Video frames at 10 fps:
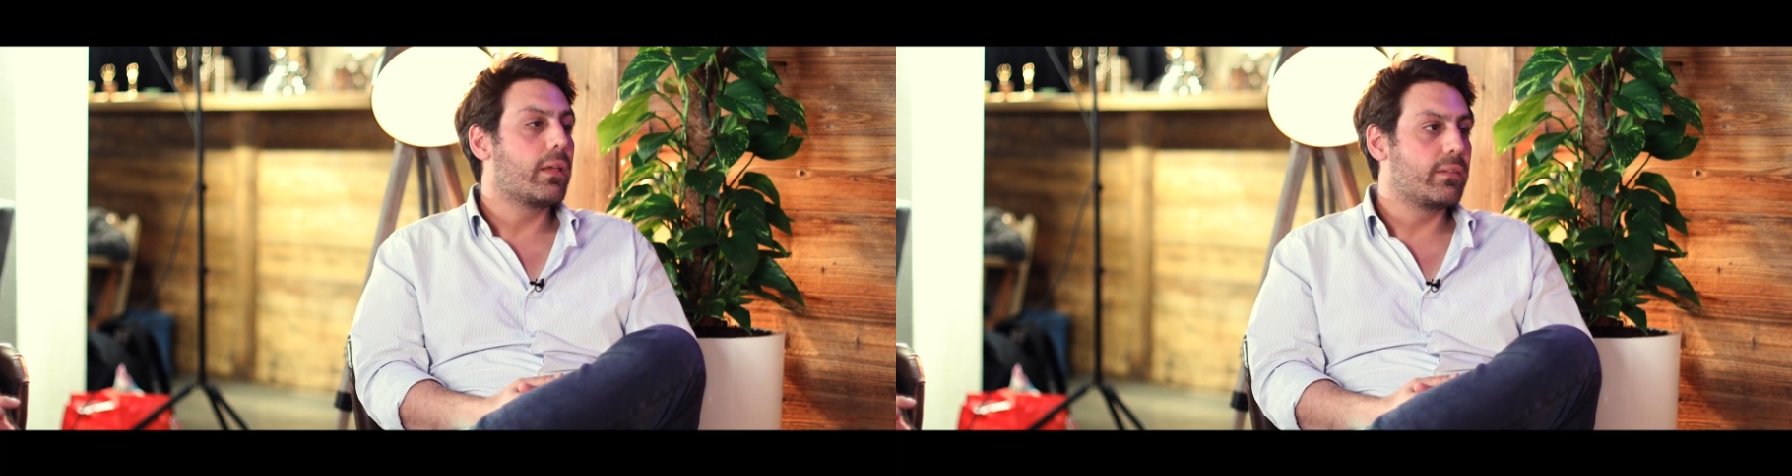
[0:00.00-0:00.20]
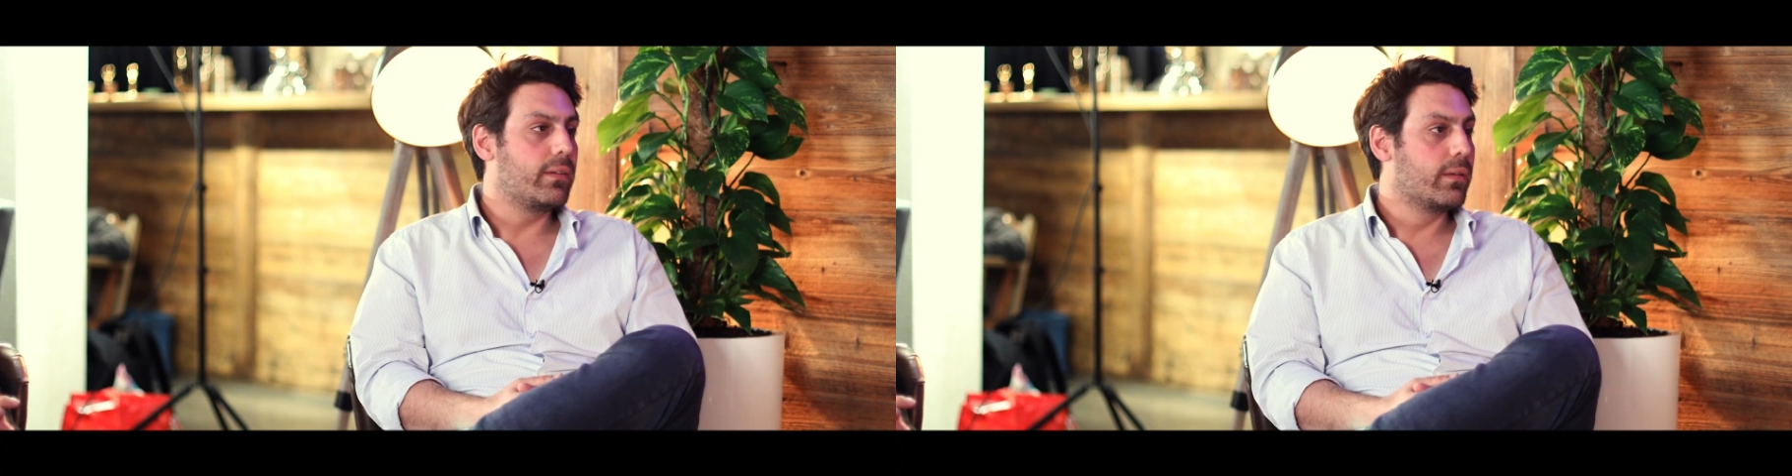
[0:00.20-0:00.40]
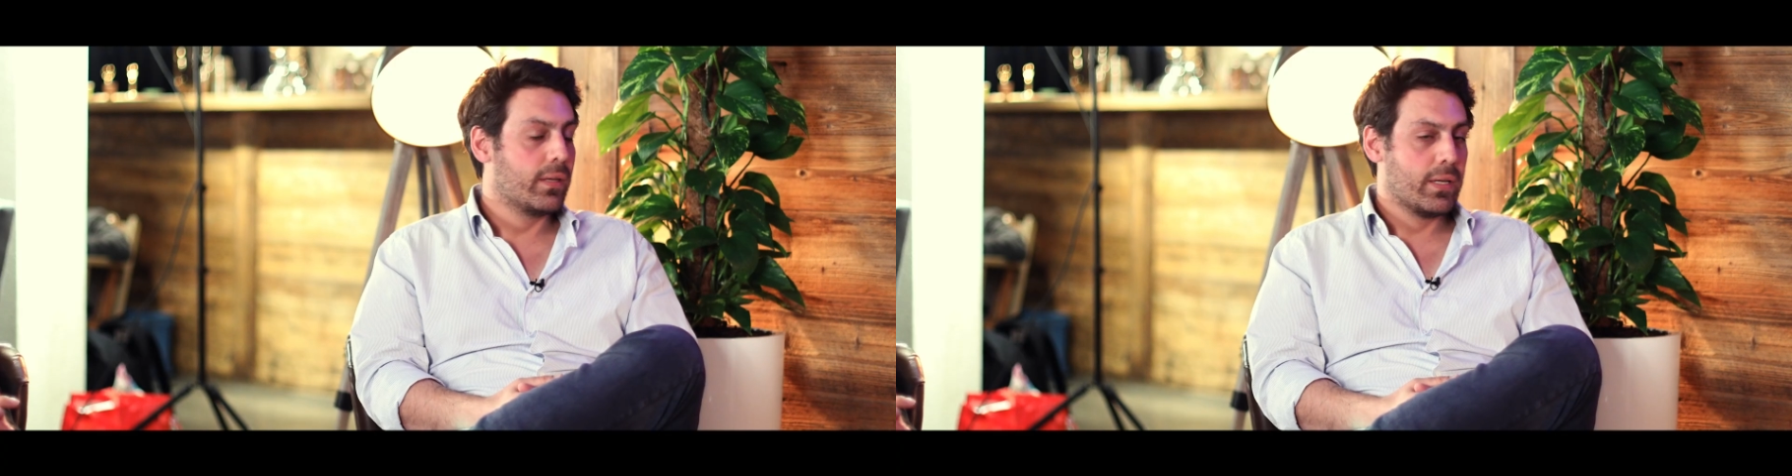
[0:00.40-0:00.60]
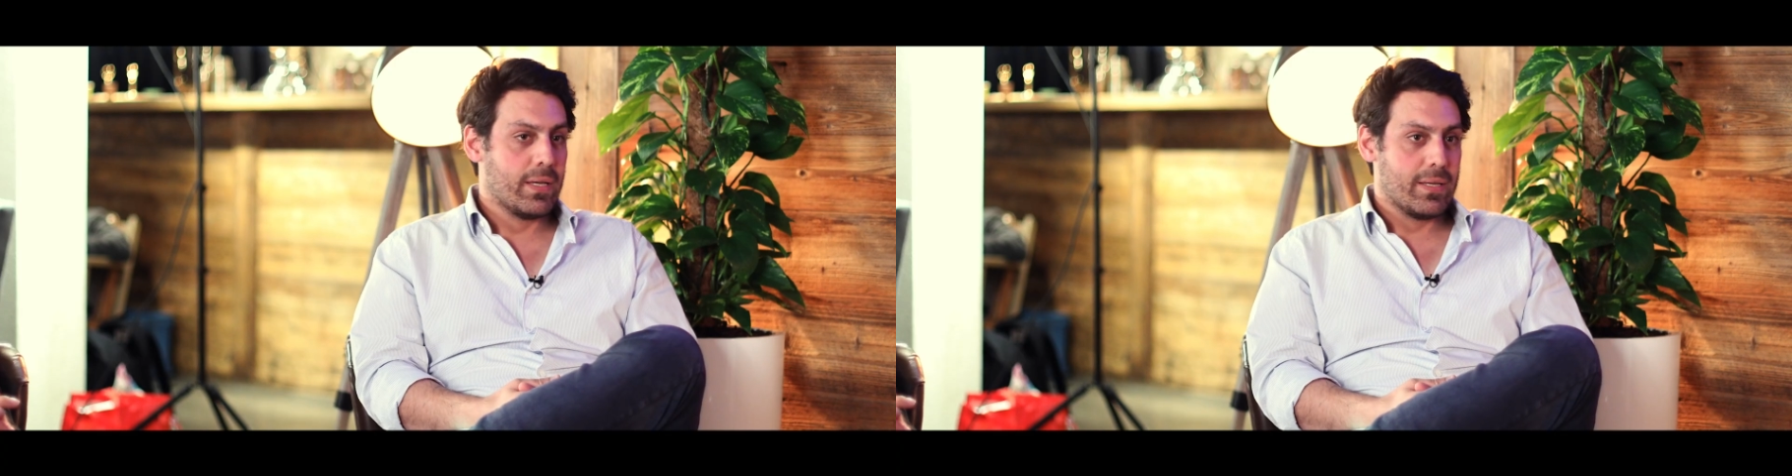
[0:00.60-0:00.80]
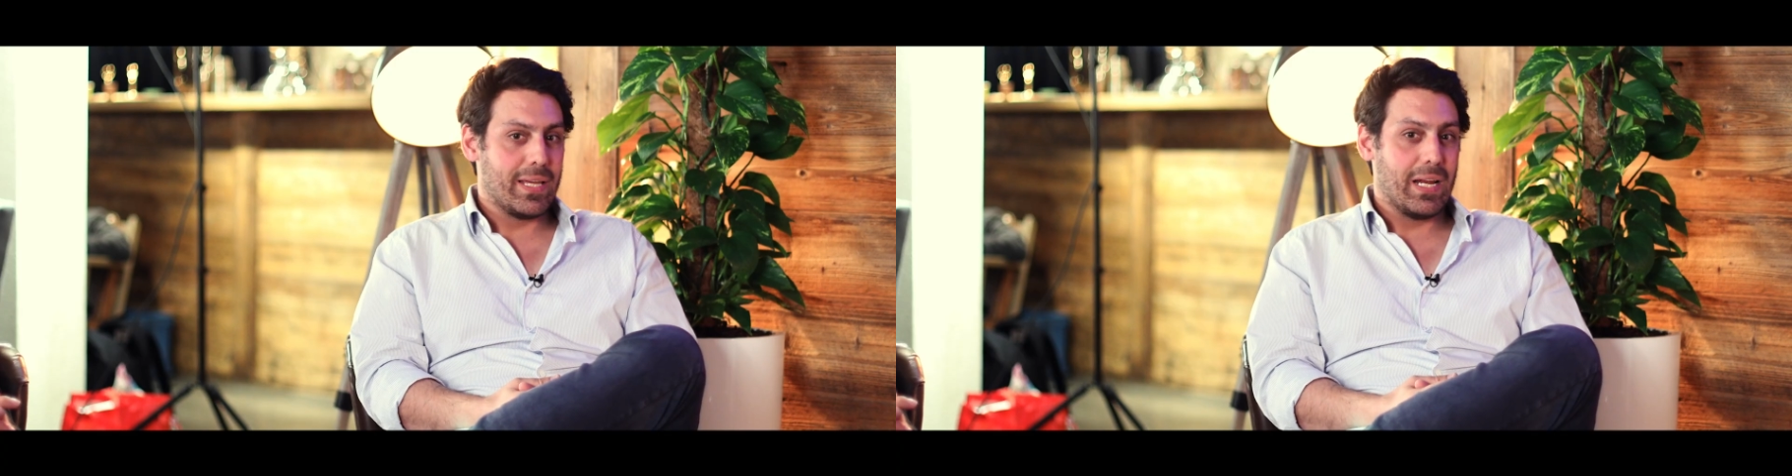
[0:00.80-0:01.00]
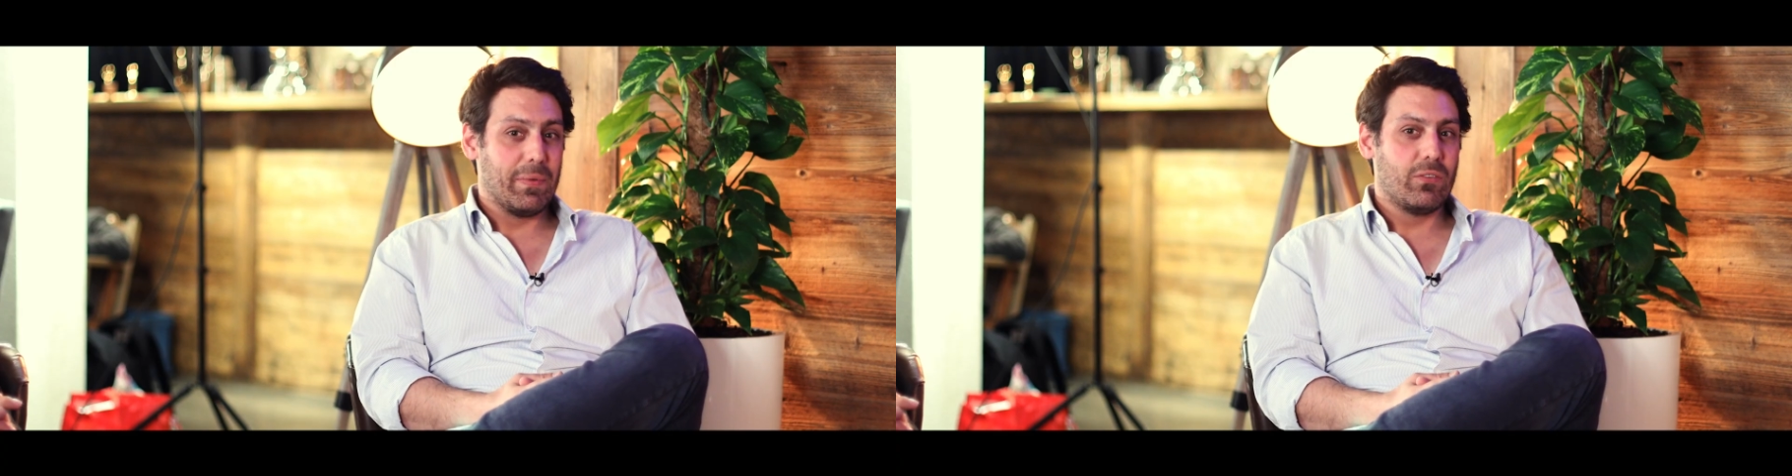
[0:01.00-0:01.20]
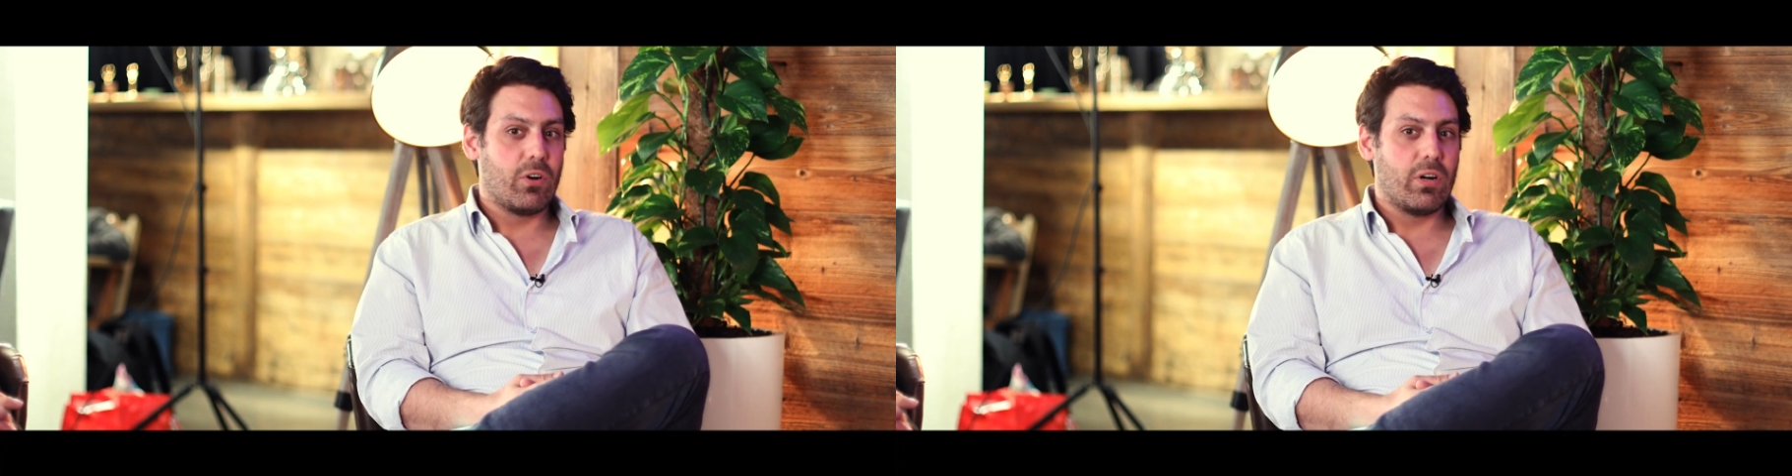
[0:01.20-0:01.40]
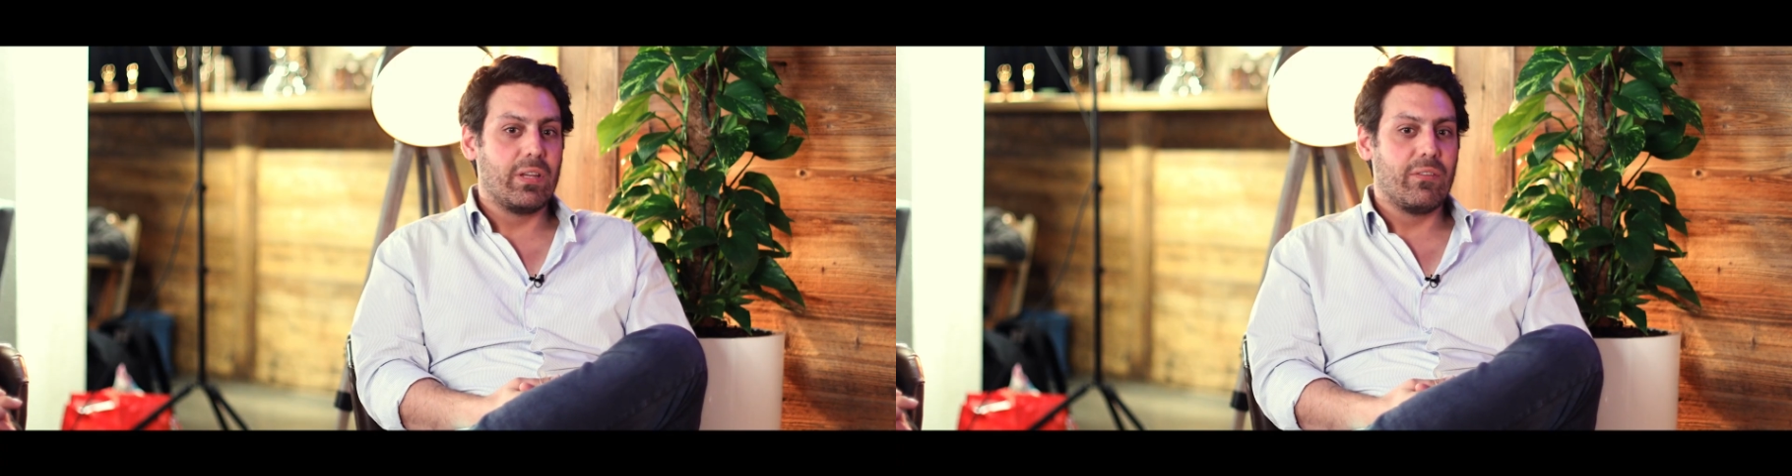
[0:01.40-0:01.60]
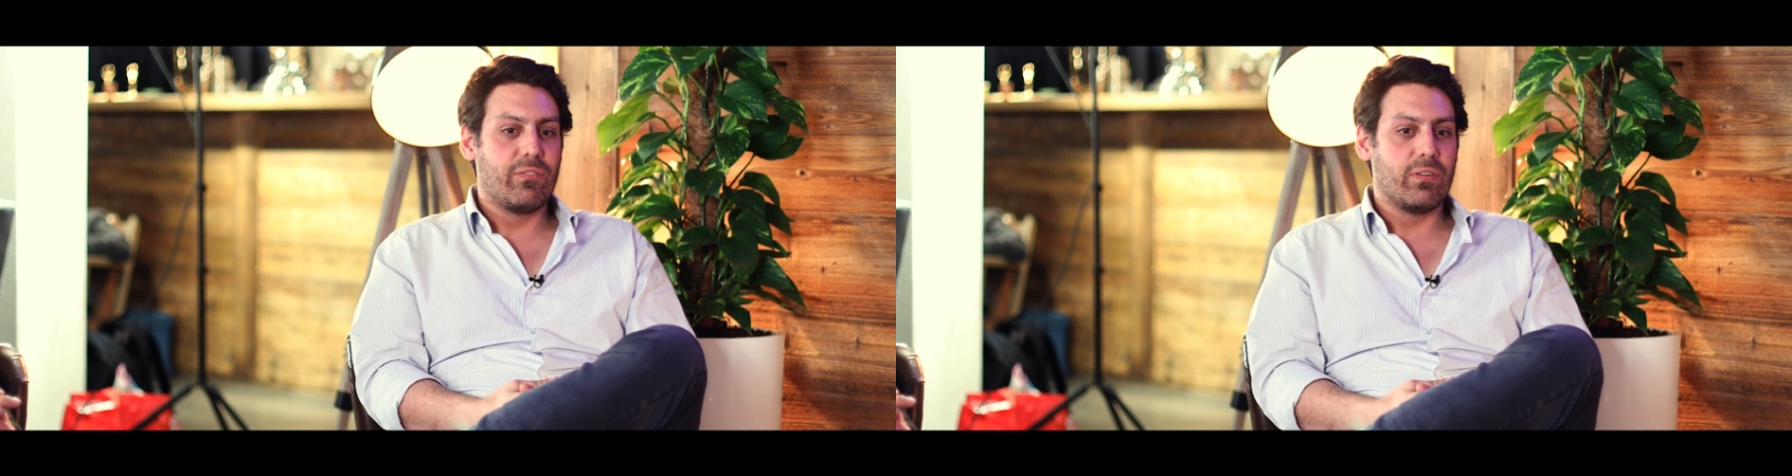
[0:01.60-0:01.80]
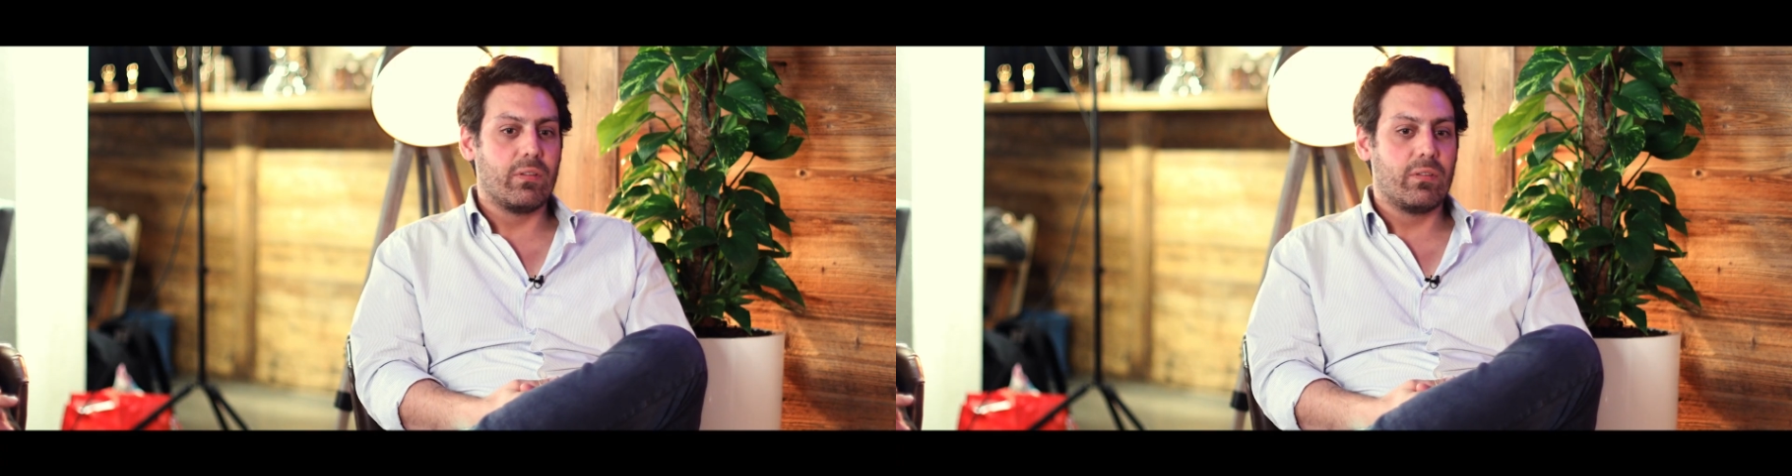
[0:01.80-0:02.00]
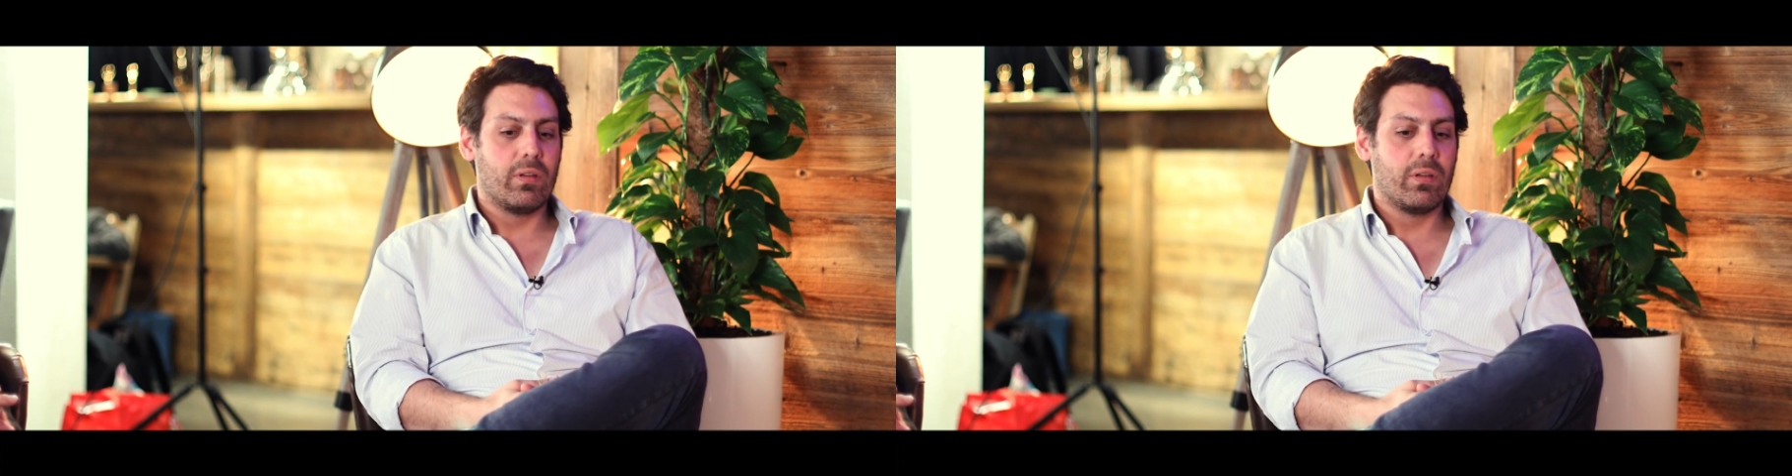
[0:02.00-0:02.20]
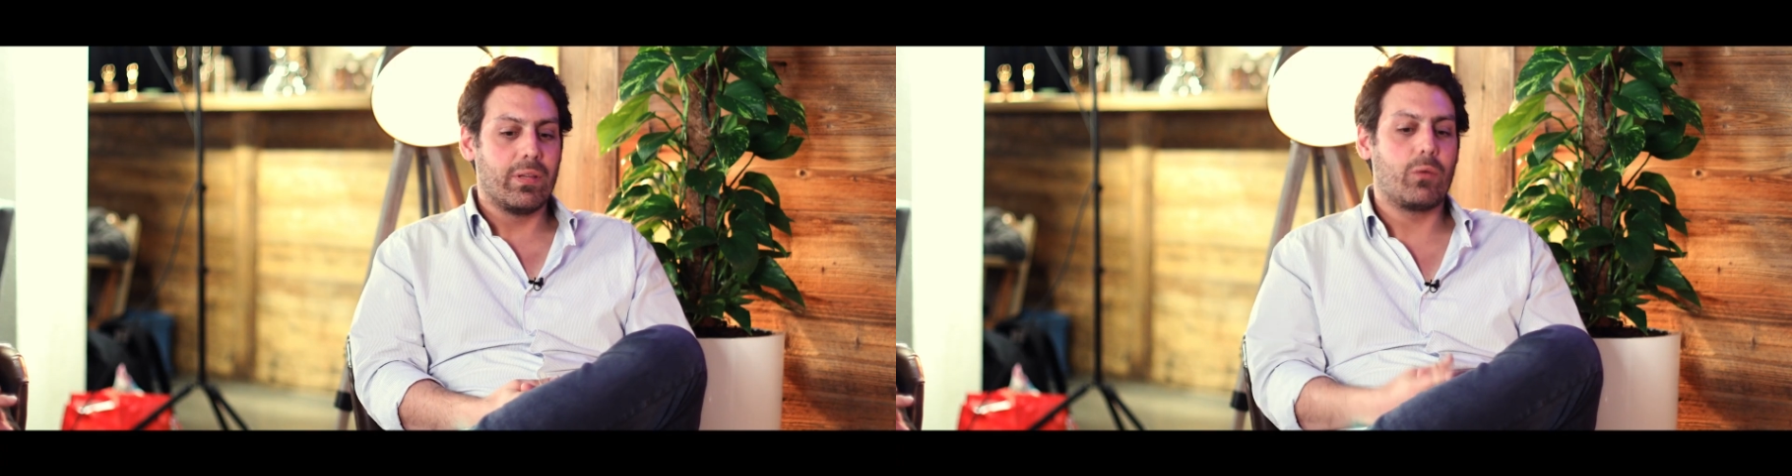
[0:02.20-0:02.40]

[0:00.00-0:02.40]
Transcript: as he said, I mean, there are different.